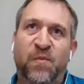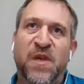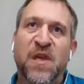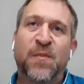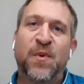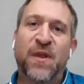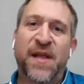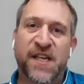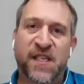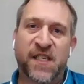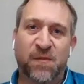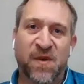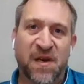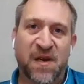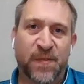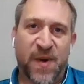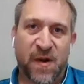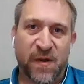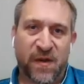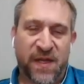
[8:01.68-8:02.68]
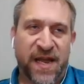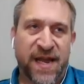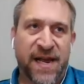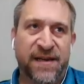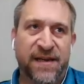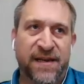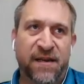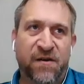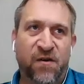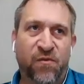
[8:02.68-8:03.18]
people ask me about
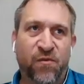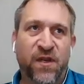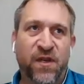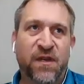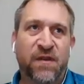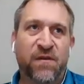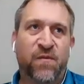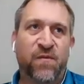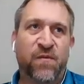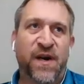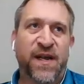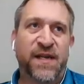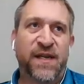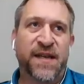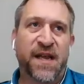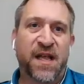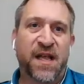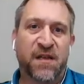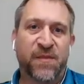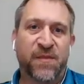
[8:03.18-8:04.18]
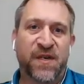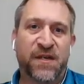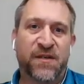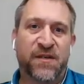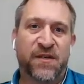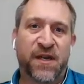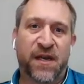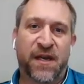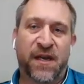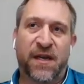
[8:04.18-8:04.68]
that, really what I tell them
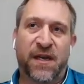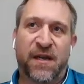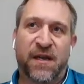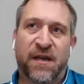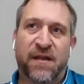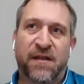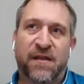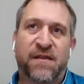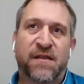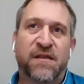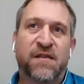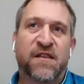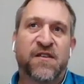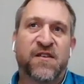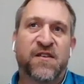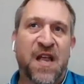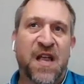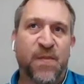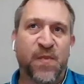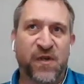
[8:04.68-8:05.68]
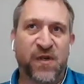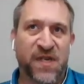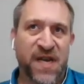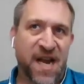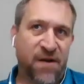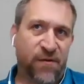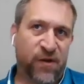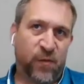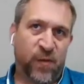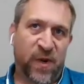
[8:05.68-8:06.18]
is the steppers
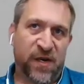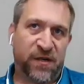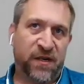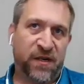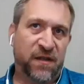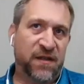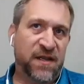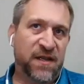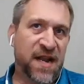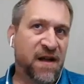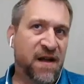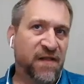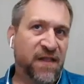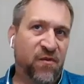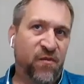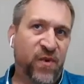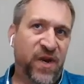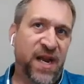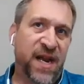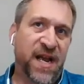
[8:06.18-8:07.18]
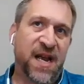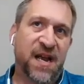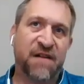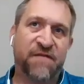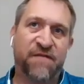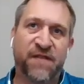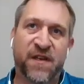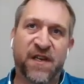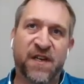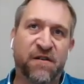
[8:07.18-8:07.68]
now, especially now that we have
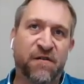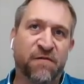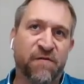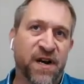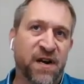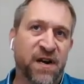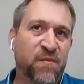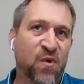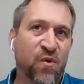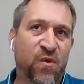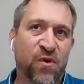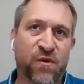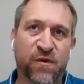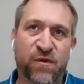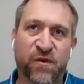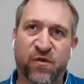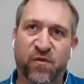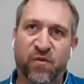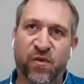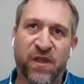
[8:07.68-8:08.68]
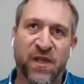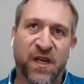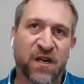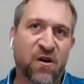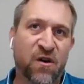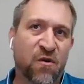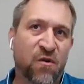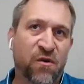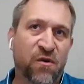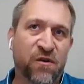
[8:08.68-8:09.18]
integrated motors with
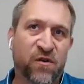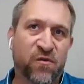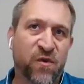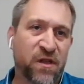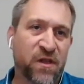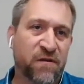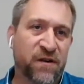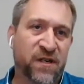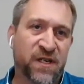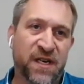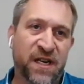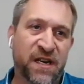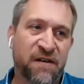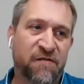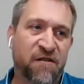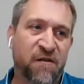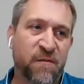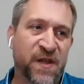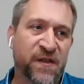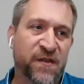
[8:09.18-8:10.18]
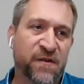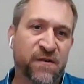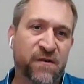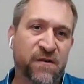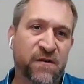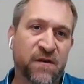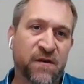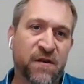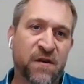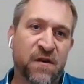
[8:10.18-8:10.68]
encoders, whether it's an incremental
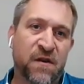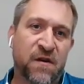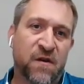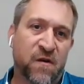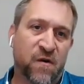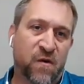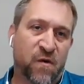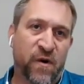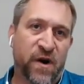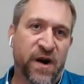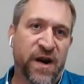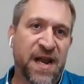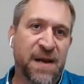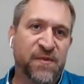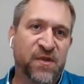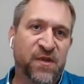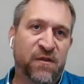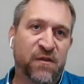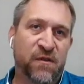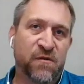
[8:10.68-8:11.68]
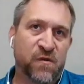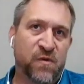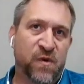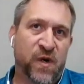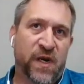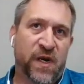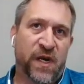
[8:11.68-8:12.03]
or an absolute,